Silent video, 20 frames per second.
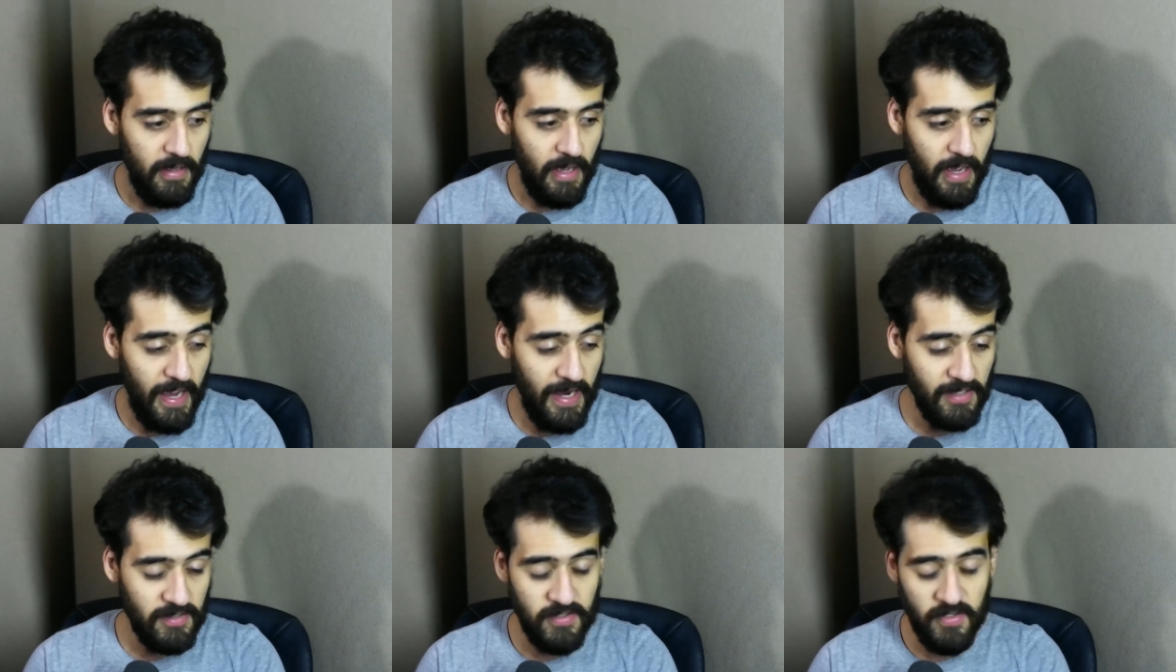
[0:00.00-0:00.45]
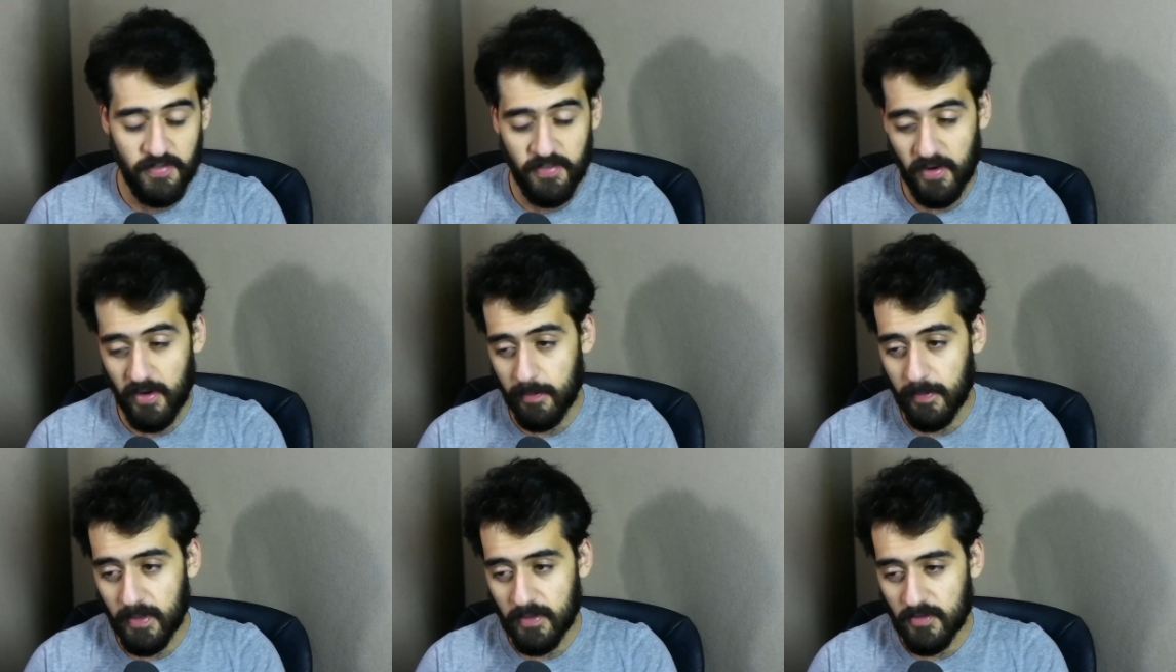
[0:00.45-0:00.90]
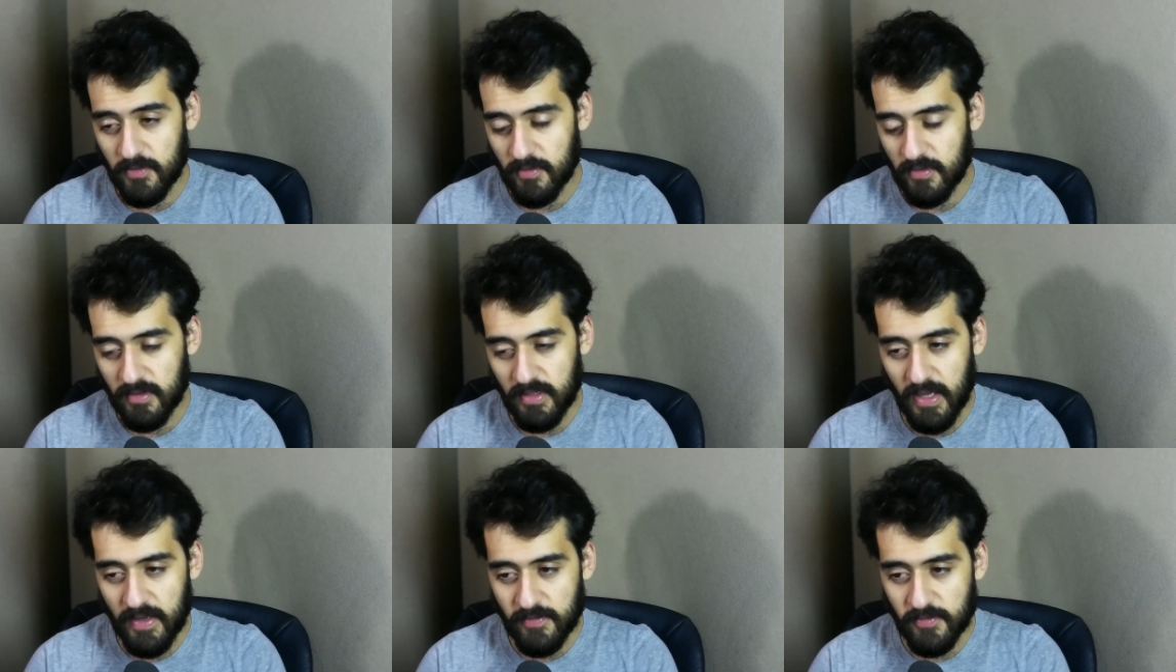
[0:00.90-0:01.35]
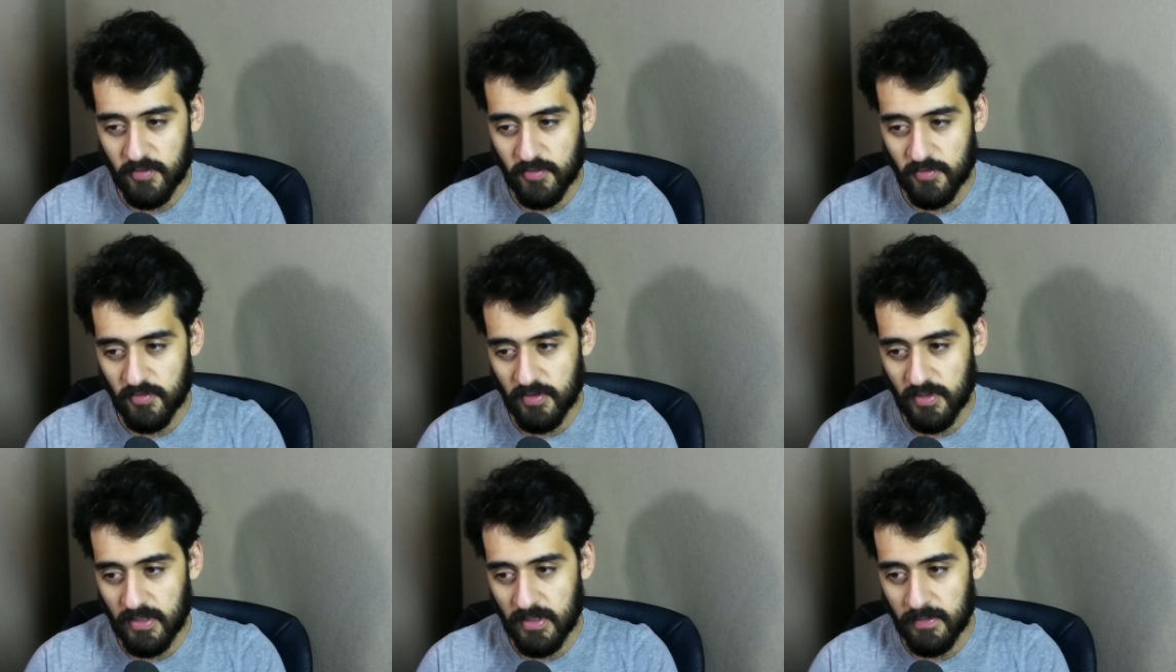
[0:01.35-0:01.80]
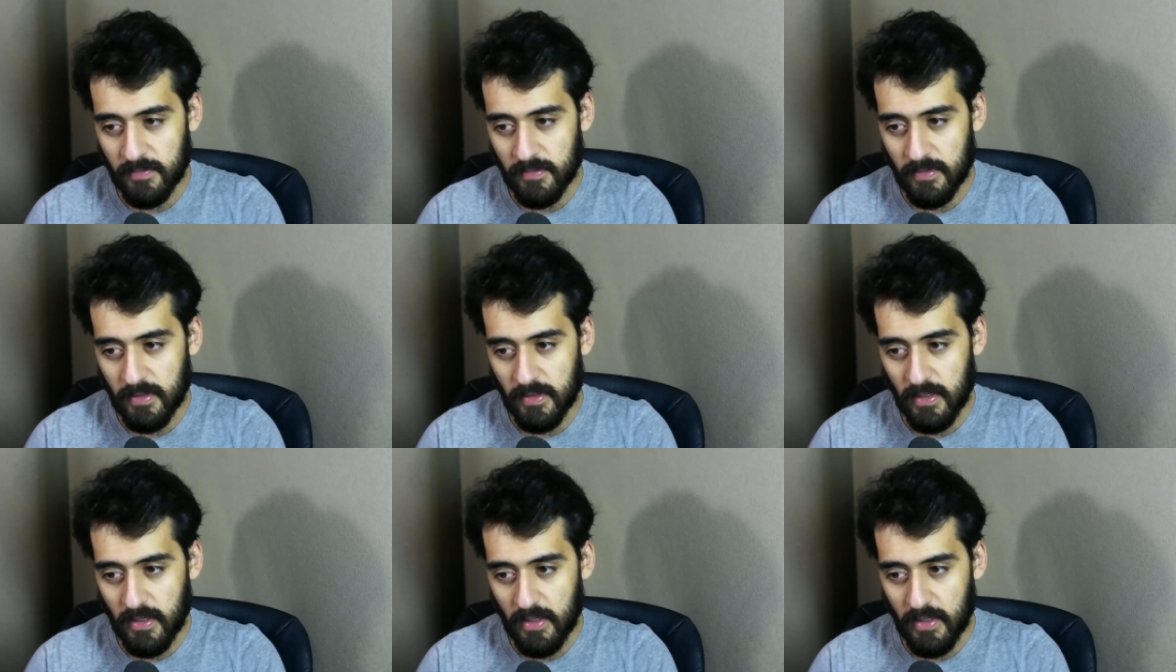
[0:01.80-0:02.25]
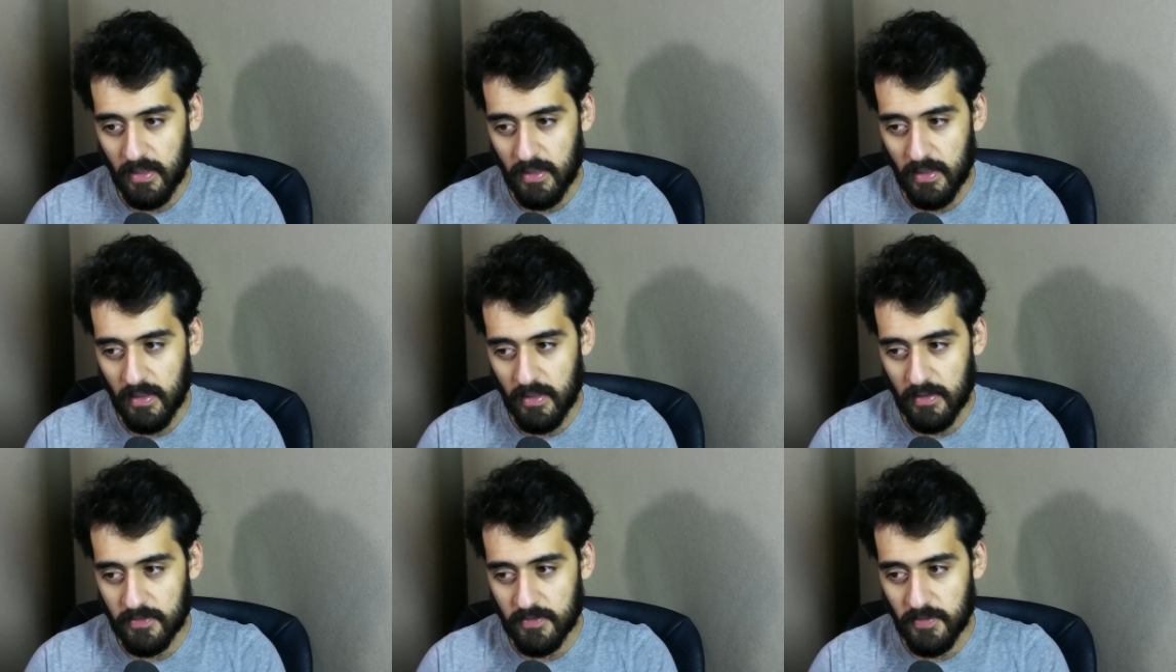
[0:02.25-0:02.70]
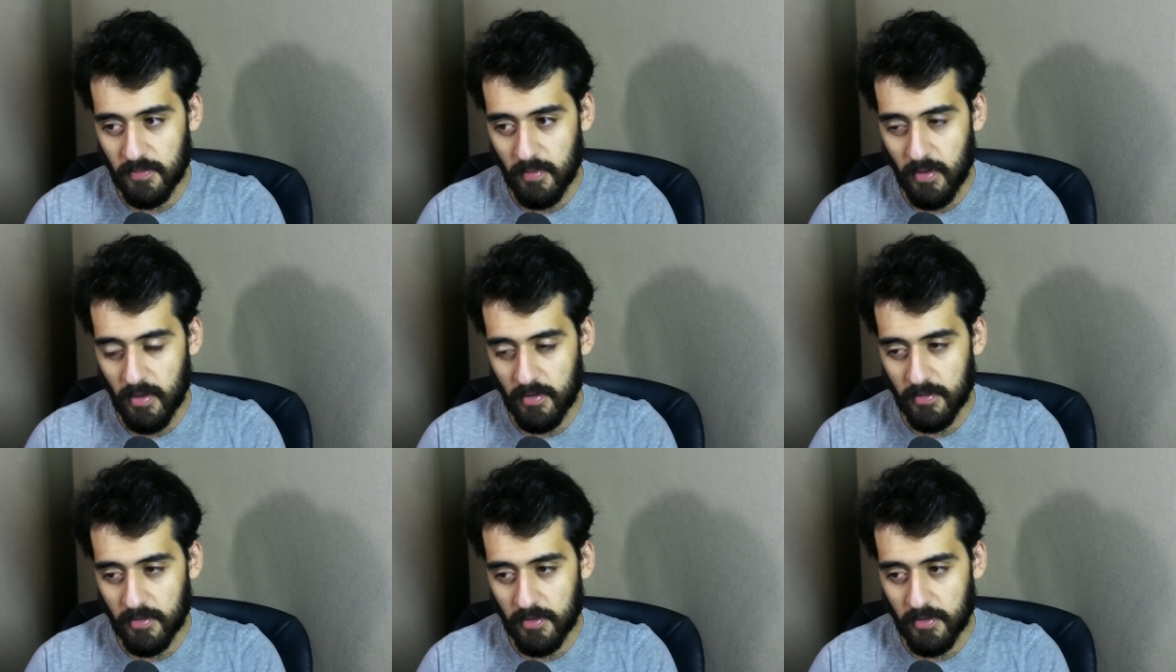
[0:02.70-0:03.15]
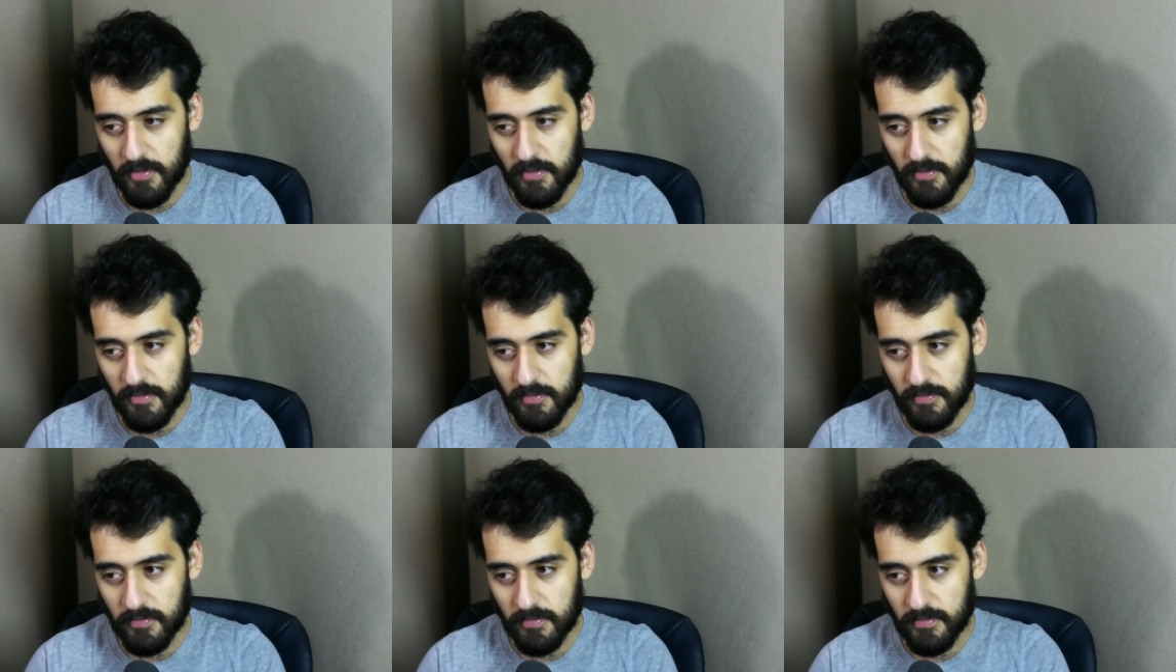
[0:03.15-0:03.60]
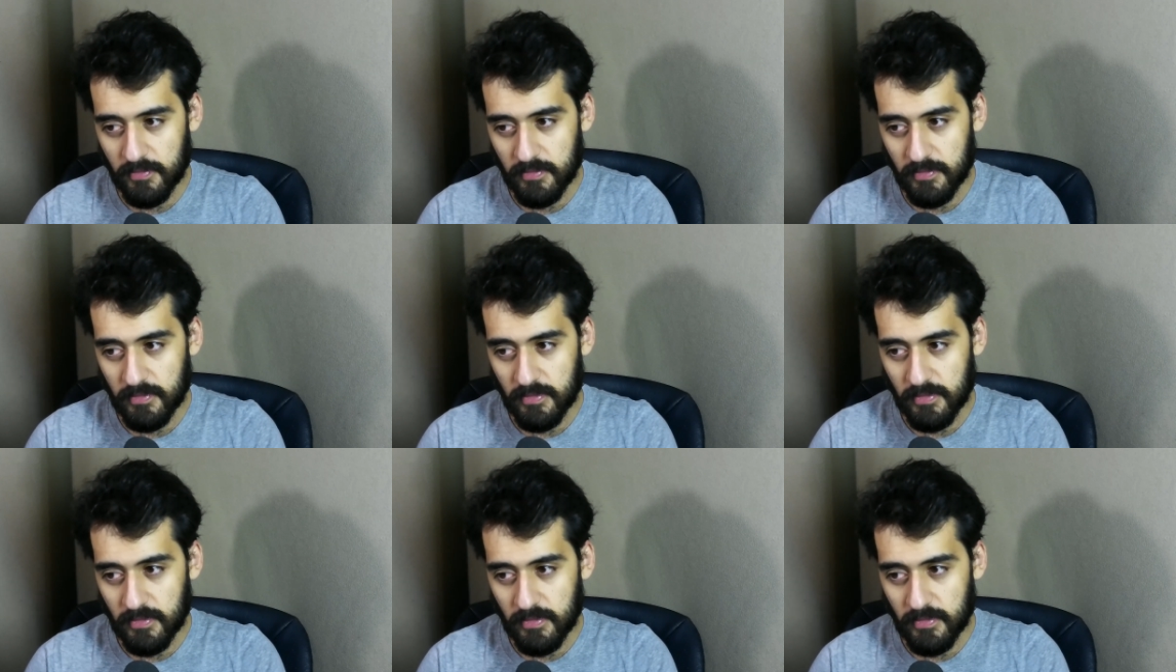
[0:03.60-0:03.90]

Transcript: I actually thought about doing a live stream uh, tomorrow